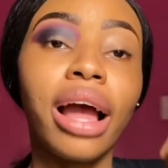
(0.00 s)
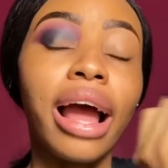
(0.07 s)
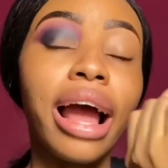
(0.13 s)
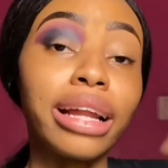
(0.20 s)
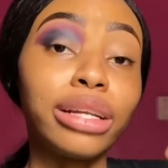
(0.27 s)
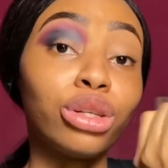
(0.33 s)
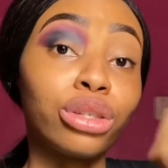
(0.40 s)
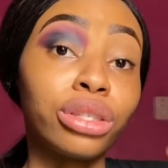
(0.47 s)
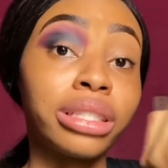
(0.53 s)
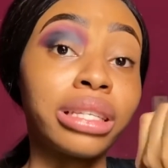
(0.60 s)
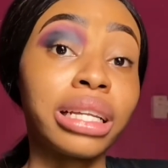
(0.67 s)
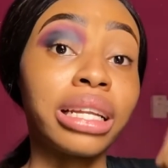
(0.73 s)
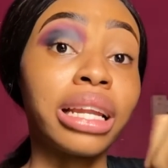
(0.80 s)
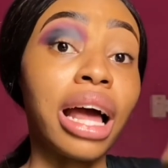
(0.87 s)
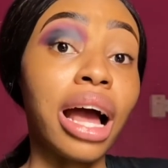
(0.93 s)
I
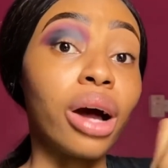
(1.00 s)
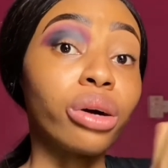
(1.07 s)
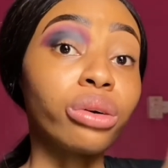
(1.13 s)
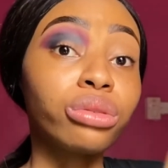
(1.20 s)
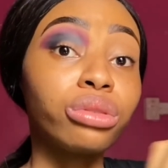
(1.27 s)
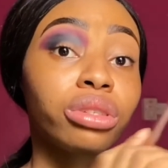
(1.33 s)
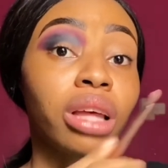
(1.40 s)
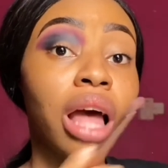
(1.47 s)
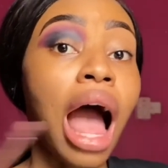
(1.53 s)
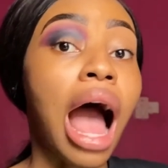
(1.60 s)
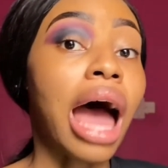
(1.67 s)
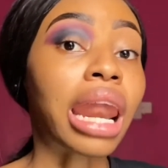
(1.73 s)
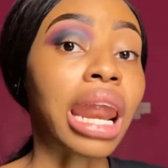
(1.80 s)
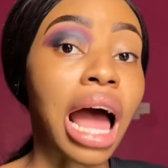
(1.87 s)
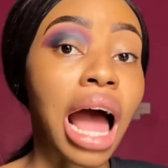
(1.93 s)
dusted it out
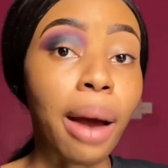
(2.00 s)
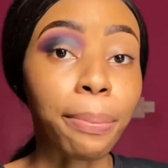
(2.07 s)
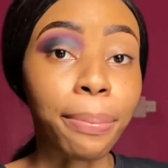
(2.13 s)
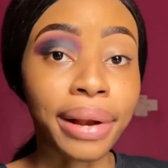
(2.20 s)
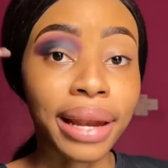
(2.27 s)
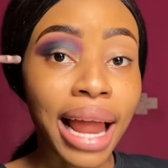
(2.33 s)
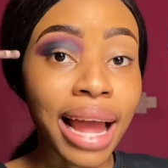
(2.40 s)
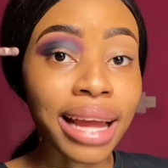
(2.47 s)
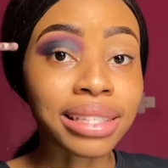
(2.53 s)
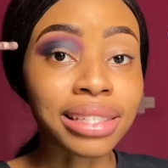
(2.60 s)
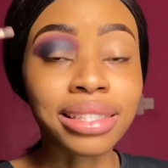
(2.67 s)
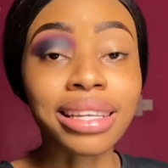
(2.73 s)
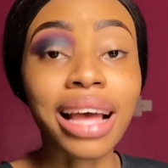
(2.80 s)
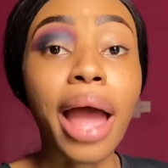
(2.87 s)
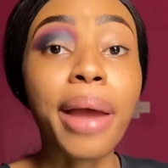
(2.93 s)
and I applied
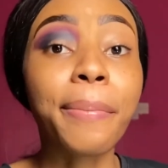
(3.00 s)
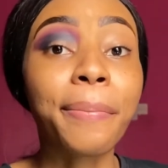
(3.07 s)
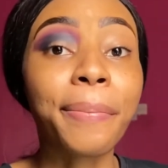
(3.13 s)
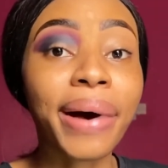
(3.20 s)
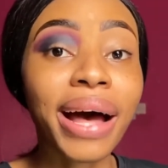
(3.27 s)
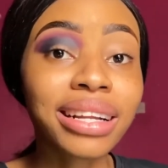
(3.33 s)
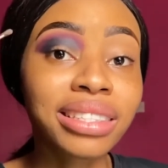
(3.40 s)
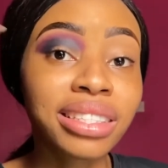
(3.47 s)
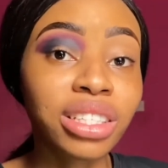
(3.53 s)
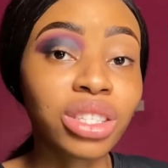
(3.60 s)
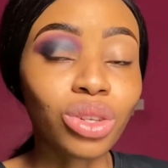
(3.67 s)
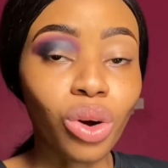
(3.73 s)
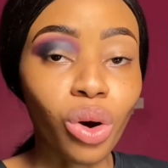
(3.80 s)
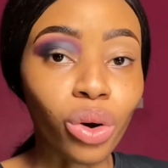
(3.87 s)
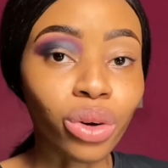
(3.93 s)
it. I packed
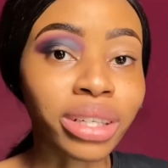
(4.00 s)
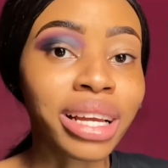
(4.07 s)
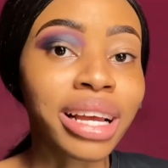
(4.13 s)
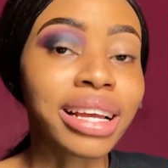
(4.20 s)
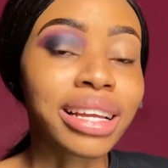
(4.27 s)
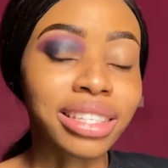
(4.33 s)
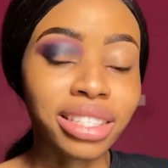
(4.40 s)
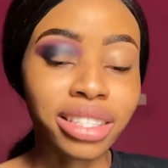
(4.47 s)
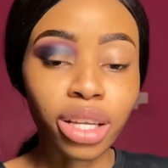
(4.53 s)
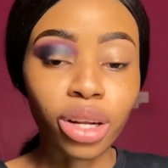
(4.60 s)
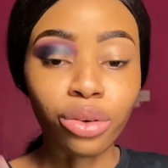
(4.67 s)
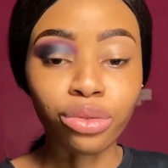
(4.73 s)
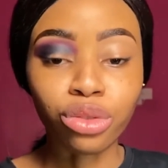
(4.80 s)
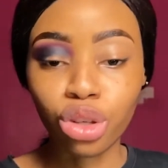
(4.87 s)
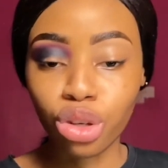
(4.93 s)
it on instead
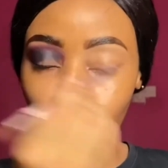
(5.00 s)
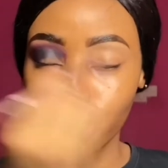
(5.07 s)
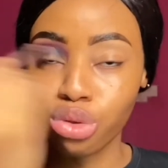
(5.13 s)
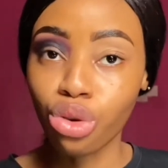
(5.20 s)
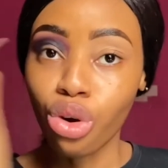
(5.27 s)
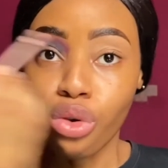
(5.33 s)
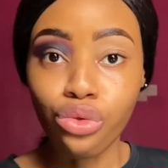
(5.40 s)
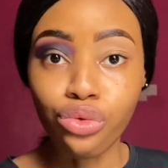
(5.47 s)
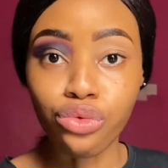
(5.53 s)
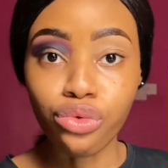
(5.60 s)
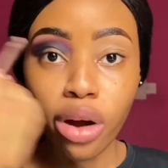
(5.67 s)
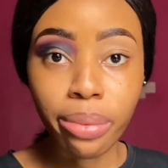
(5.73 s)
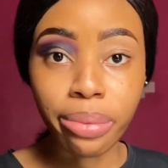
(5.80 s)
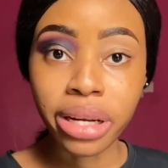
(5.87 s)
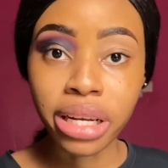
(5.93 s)
of just
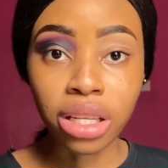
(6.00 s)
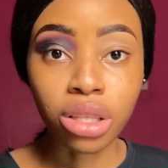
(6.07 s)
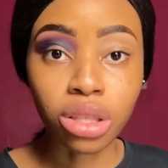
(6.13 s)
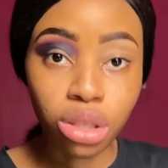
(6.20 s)
rubbing it